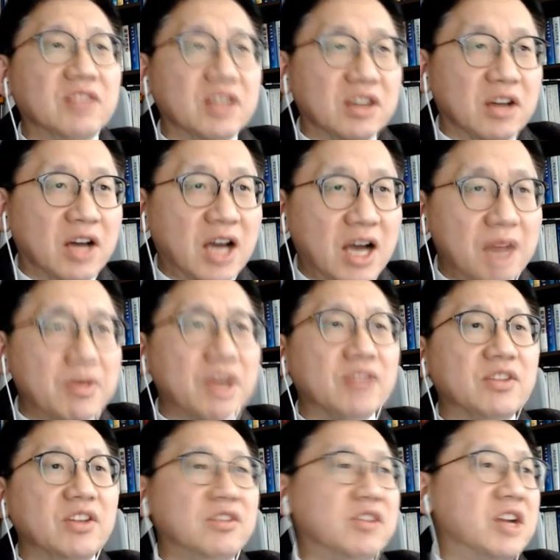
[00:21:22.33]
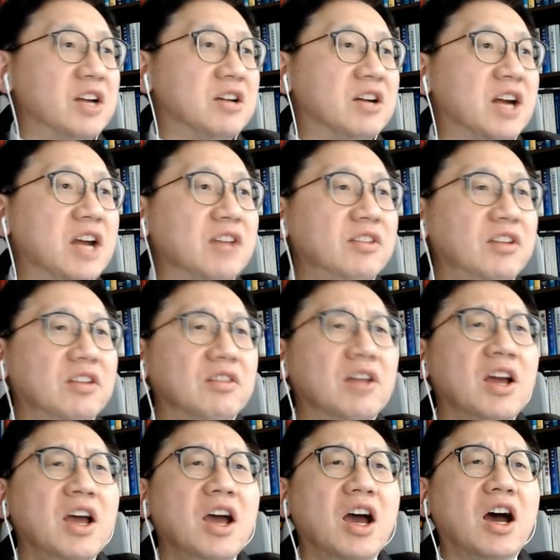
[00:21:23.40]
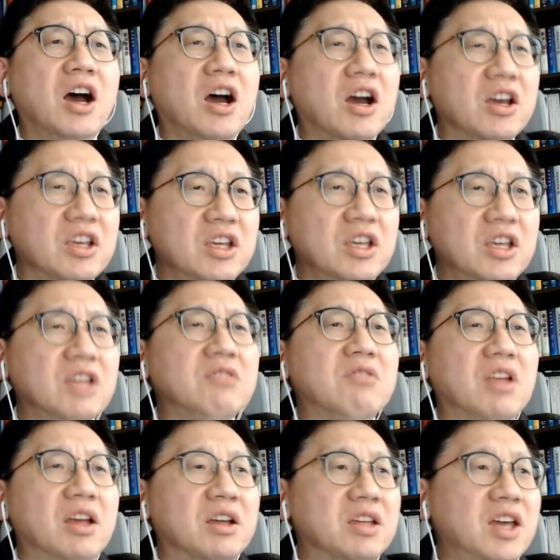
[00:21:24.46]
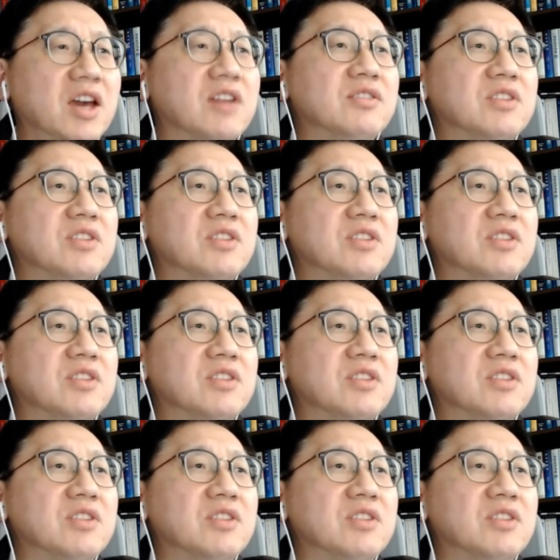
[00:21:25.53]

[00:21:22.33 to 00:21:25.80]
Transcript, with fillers: Hamas-Israel crisis. It casts